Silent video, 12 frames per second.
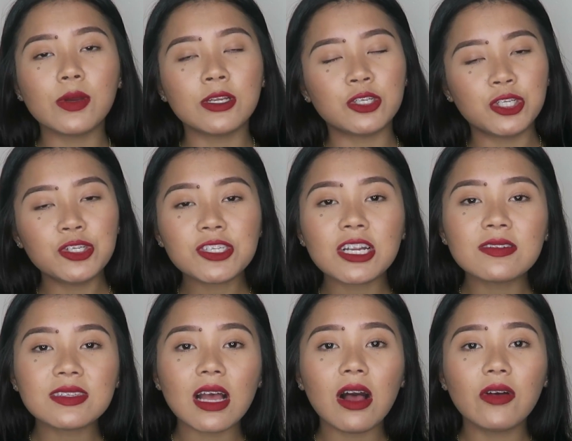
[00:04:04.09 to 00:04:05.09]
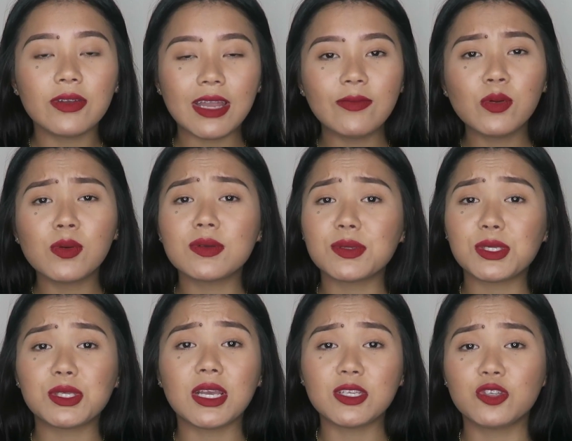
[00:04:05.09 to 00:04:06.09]
We introduced ourselves and everyone
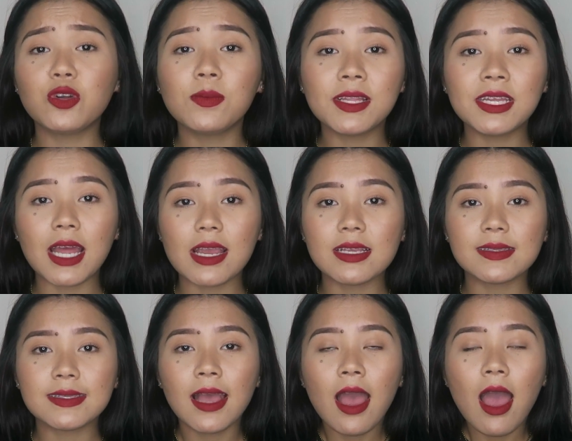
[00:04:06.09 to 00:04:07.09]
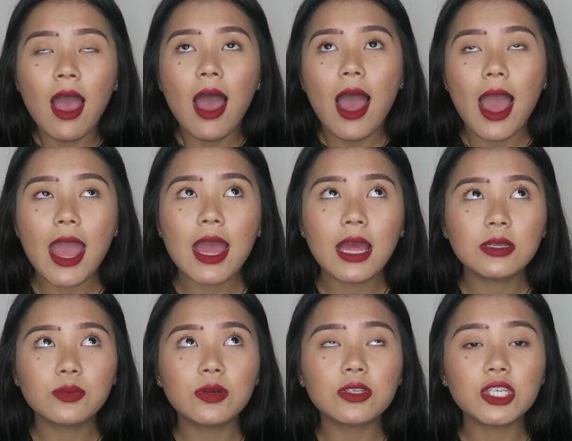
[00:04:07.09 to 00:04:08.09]
was extremely nice.
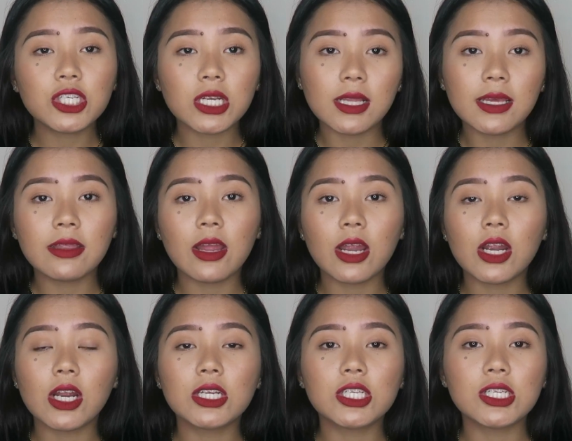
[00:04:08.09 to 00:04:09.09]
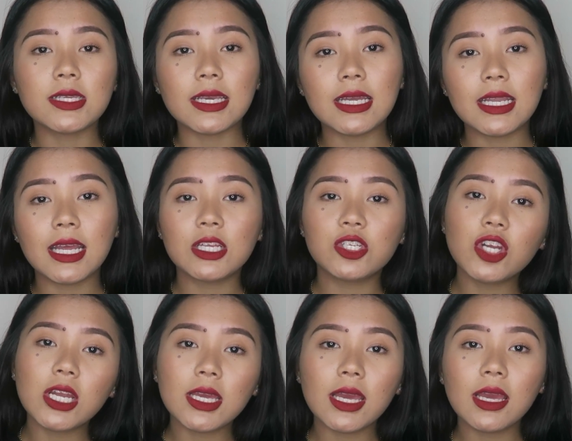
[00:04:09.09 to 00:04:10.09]
And we were just chilling there, just eating,
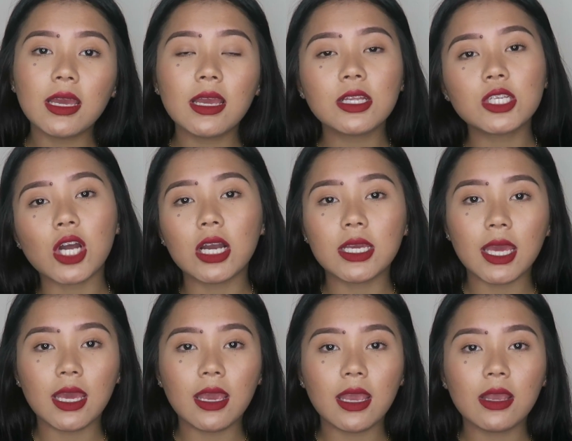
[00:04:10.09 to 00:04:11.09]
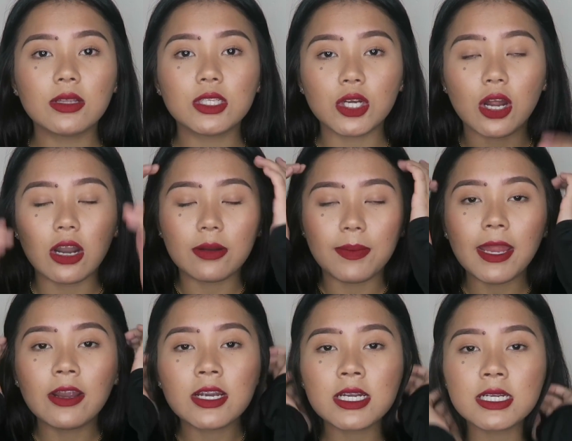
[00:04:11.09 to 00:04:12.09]
drinking, talking to our
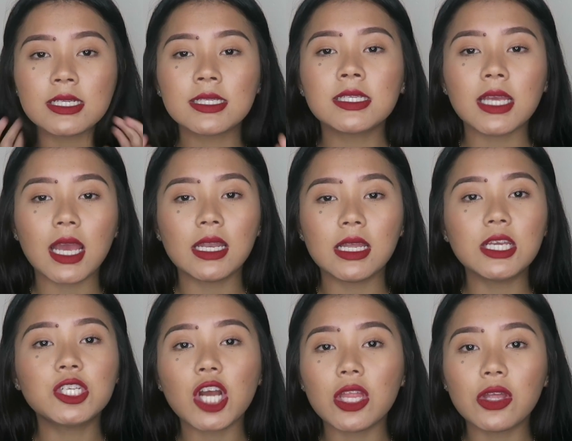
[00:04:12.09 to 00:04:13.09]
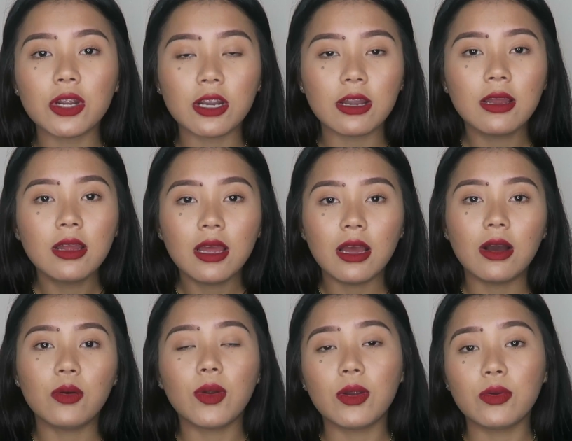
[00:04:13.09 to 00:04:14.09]
parents and each other,
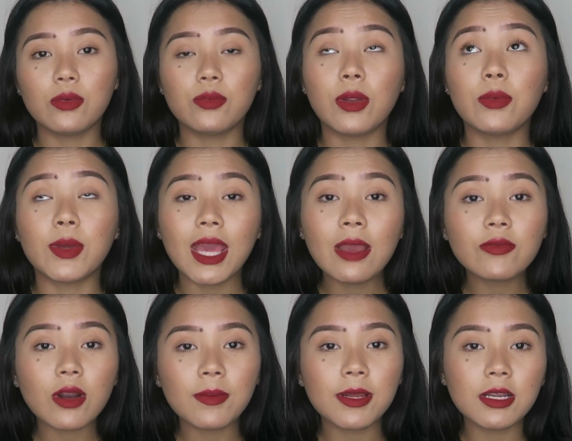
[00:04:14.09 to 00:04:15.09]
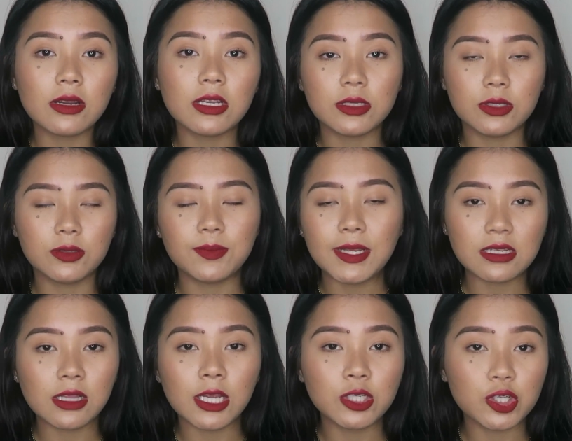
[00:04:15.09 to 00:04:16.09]
where we came from it, and just
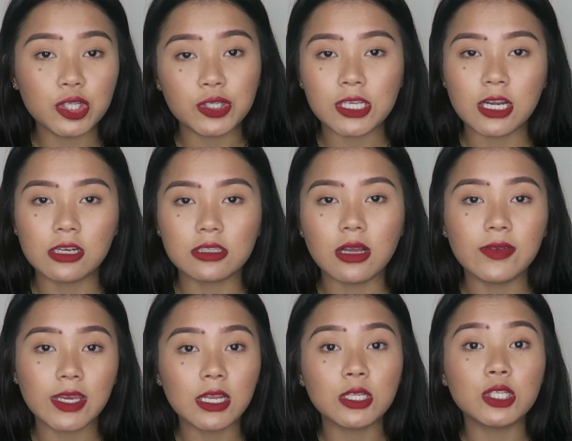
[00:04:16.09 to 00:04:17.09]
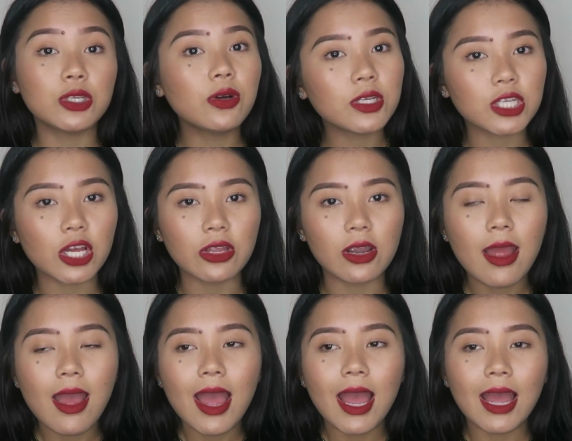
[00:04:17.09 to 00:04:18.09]
basically introducing ourselves and getting to know each other.
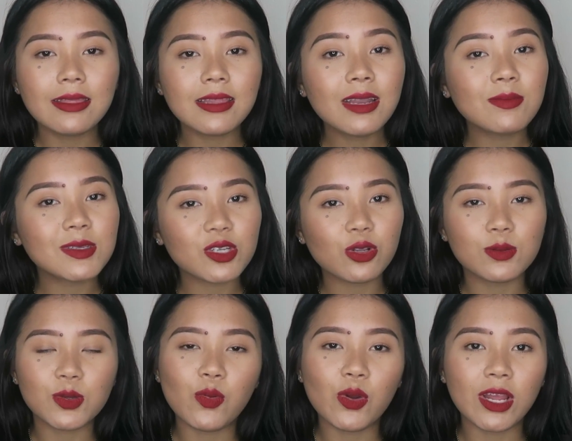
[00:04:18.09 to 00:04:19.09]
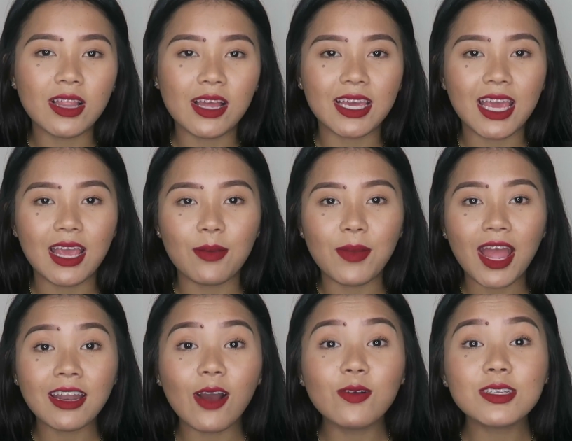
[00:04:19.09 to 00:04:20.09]
And then Mr. Lobsang, Wangyal came,
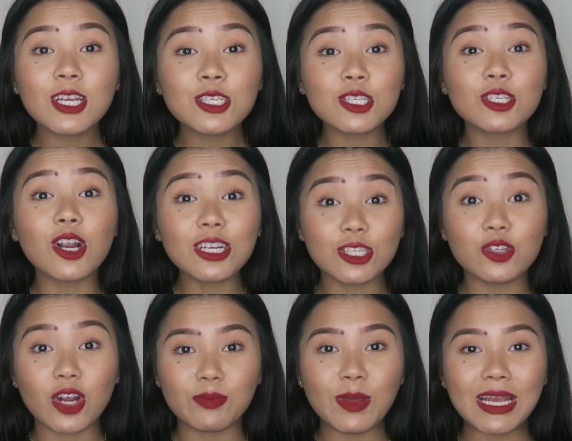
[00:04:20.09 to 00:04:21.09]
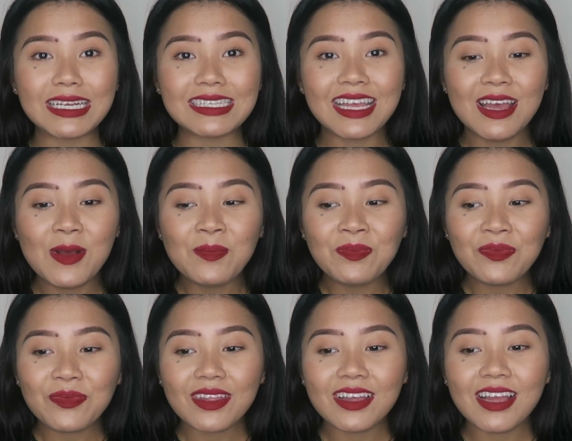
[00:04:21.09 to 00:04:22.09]
and I was actually starstruck because
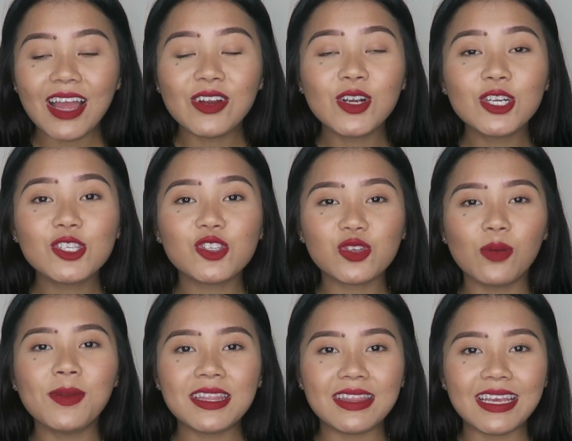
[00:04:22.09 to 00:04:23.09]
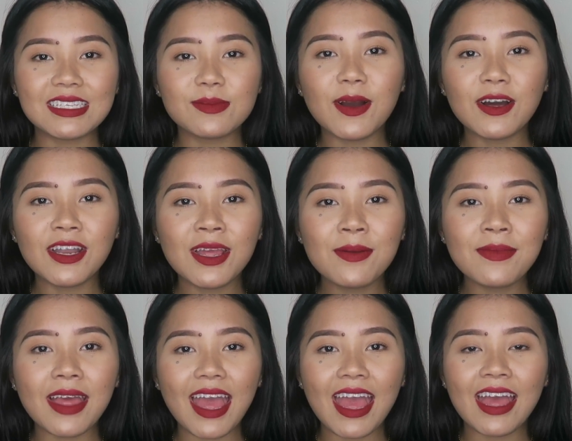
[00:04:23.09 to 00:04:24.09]
I heard so many things about him
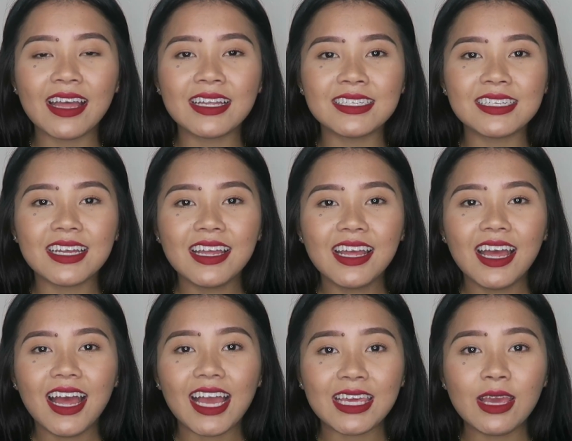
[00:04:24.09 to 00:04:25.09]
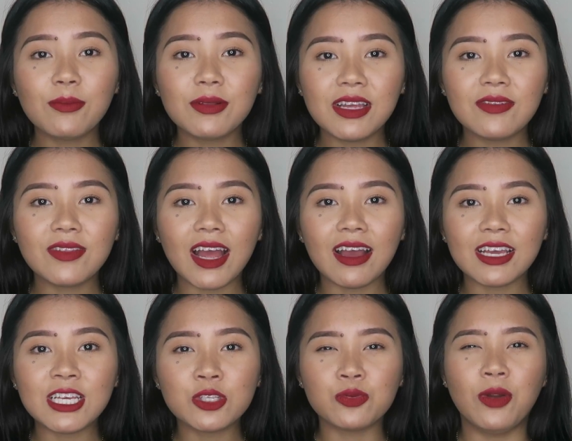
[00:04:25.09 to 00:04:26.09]
and I can't believe that
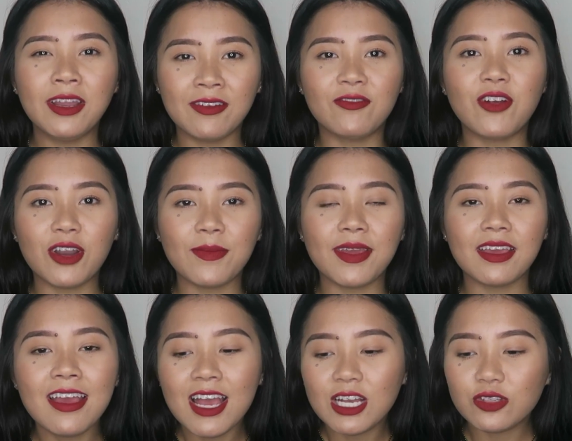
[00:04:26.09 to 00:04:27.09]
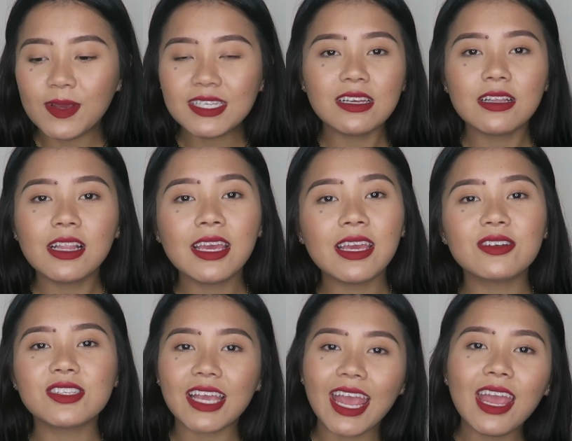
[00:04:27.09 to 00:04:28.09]
he's right in front of me. So basically he
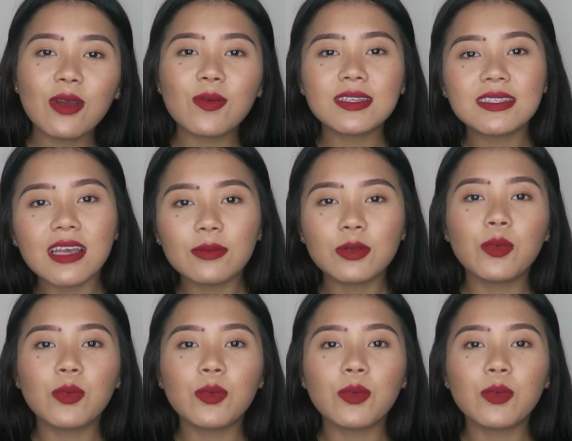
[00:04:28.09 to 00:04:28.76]
was like, hey, what's up?